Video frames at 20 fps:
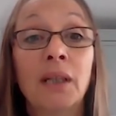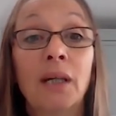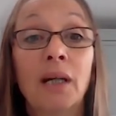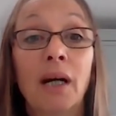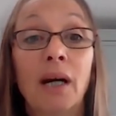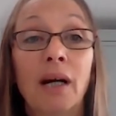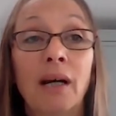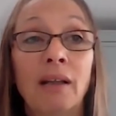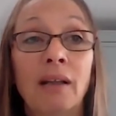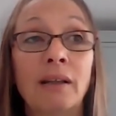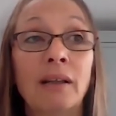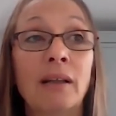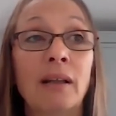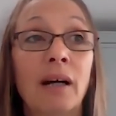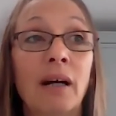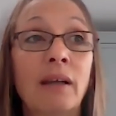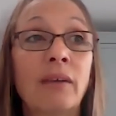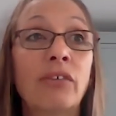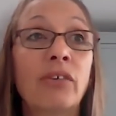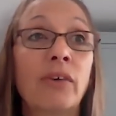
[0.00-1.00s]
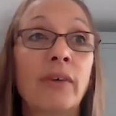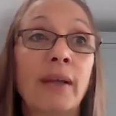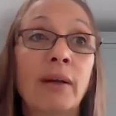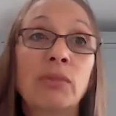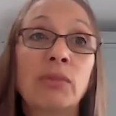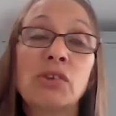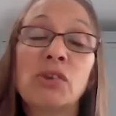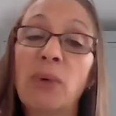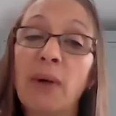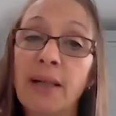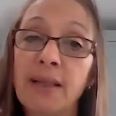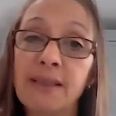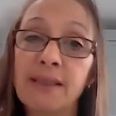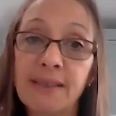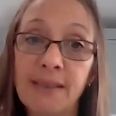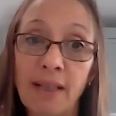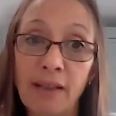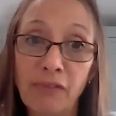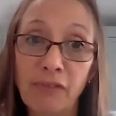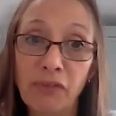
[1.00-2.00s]
And I thought that was quite
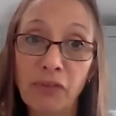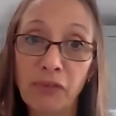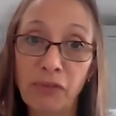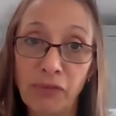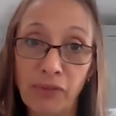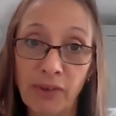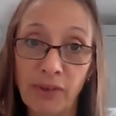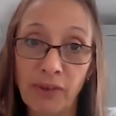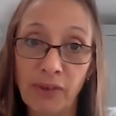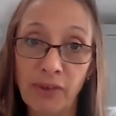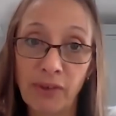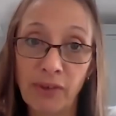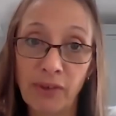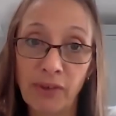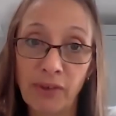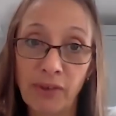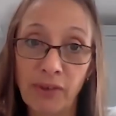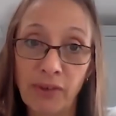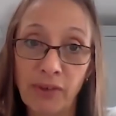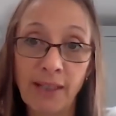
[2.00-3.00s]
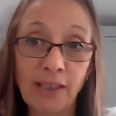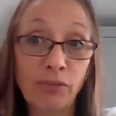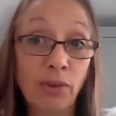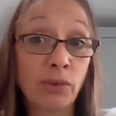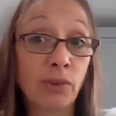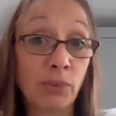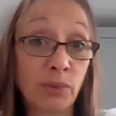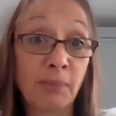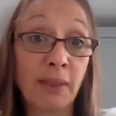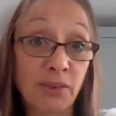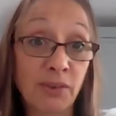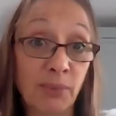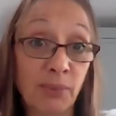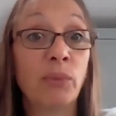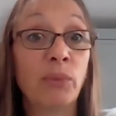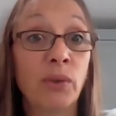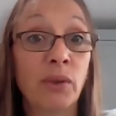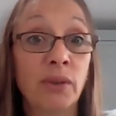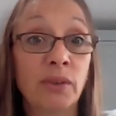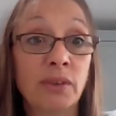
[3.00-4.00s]
insightful for an 18-year-old
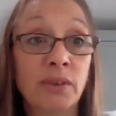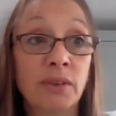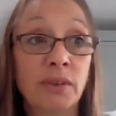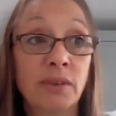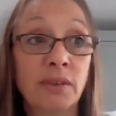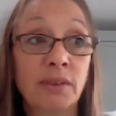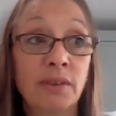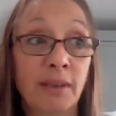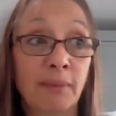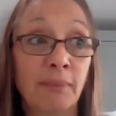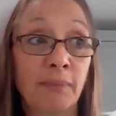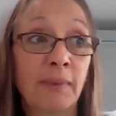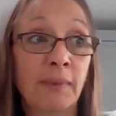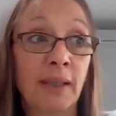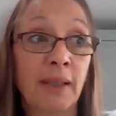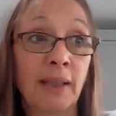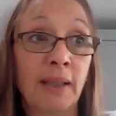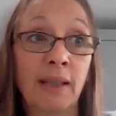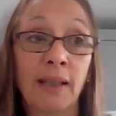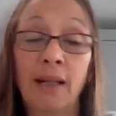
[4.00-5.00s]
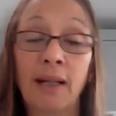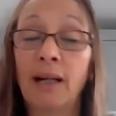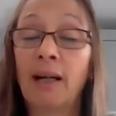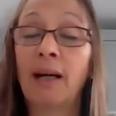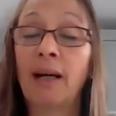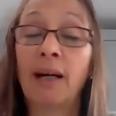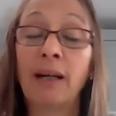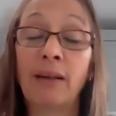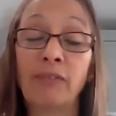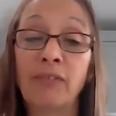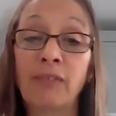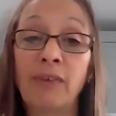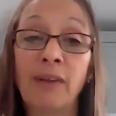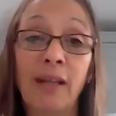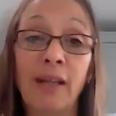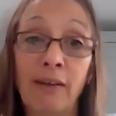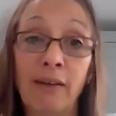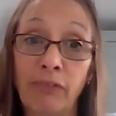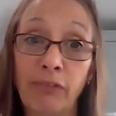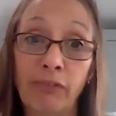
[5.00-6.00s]
who was miles away from that. Was something
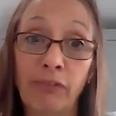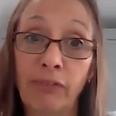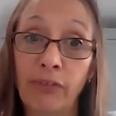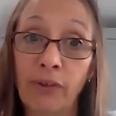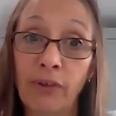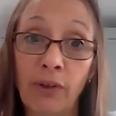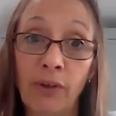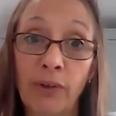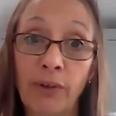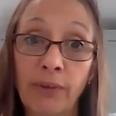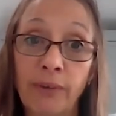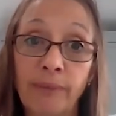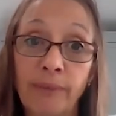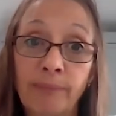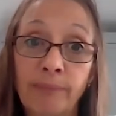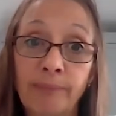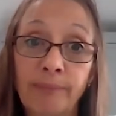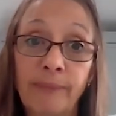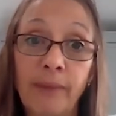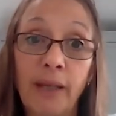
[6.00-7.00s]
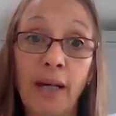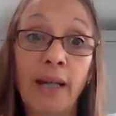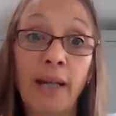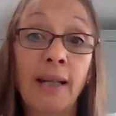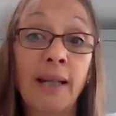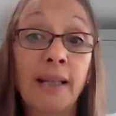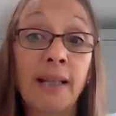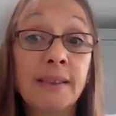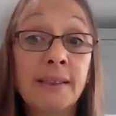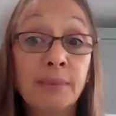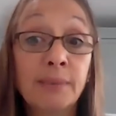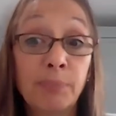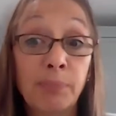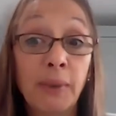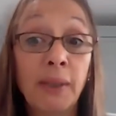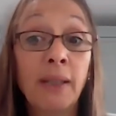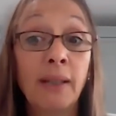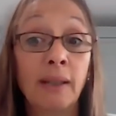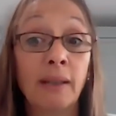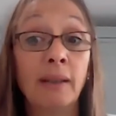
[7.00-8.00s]
that I've never forgotten. And it's
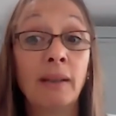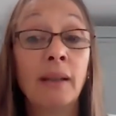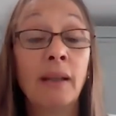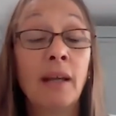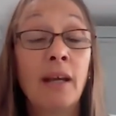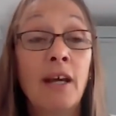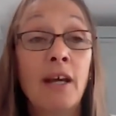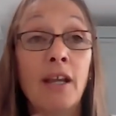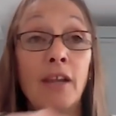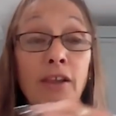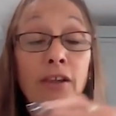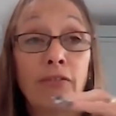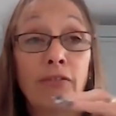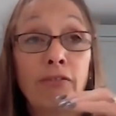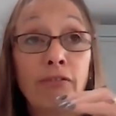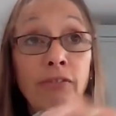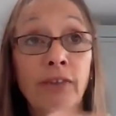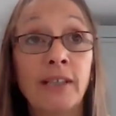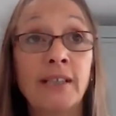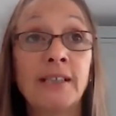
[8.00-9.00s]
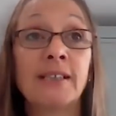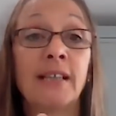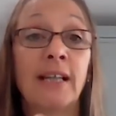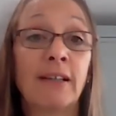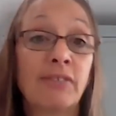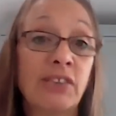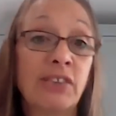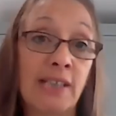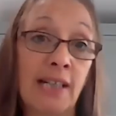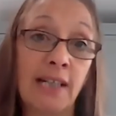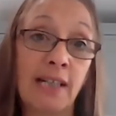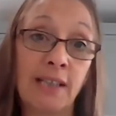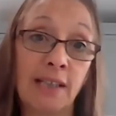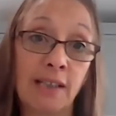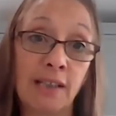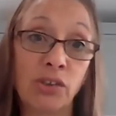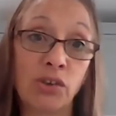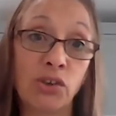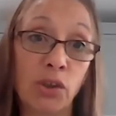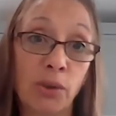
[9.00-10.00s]
been the reason I've stayed in the
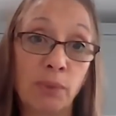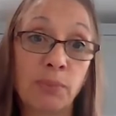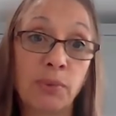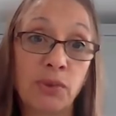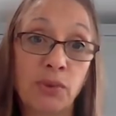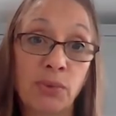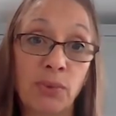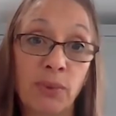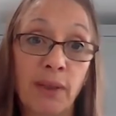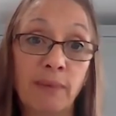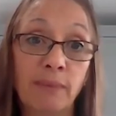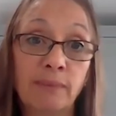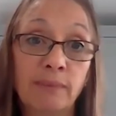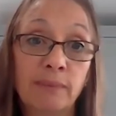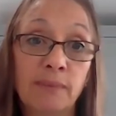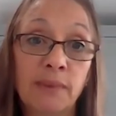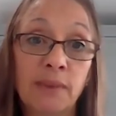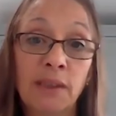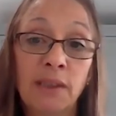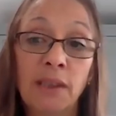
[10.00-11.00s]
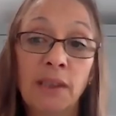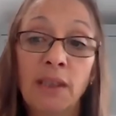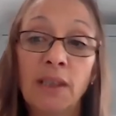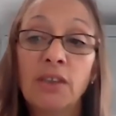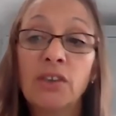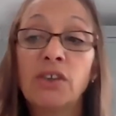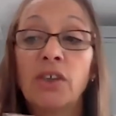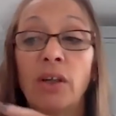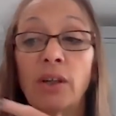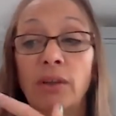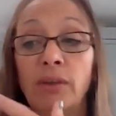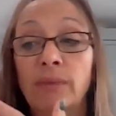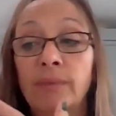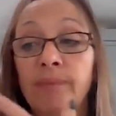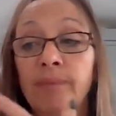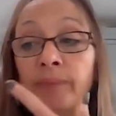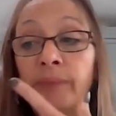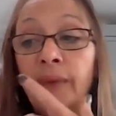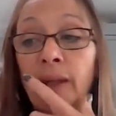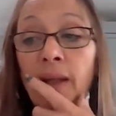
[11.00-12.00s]
job as well. So
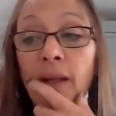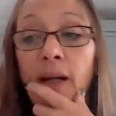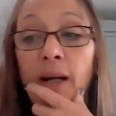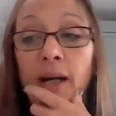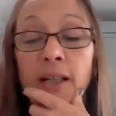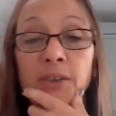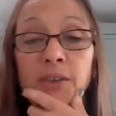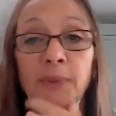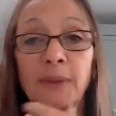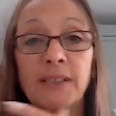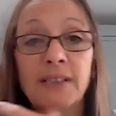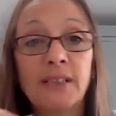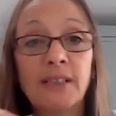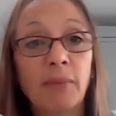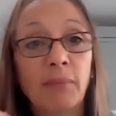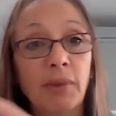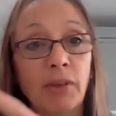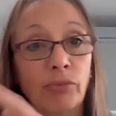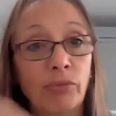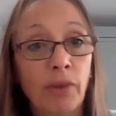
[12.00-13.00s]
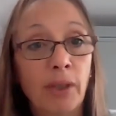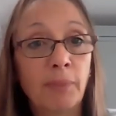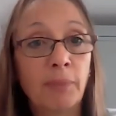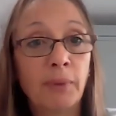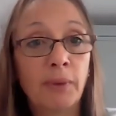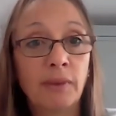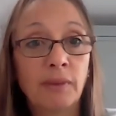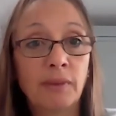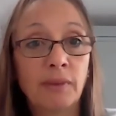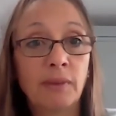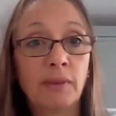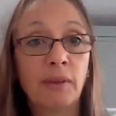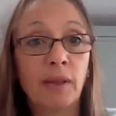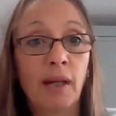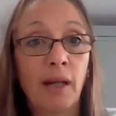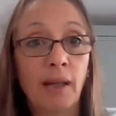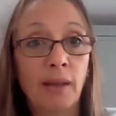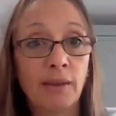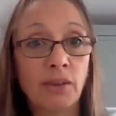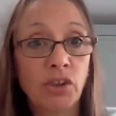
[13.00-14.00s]
I spent time in the rape
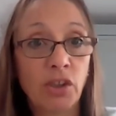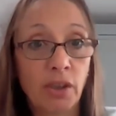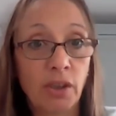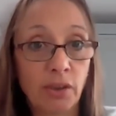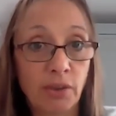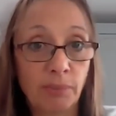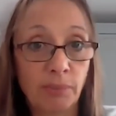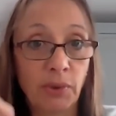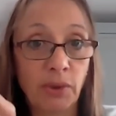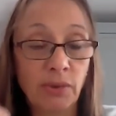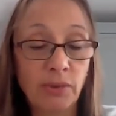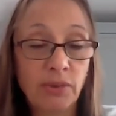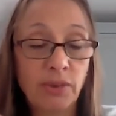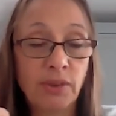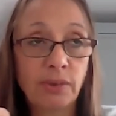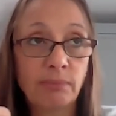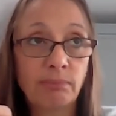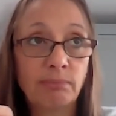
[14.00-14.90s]
and child abuse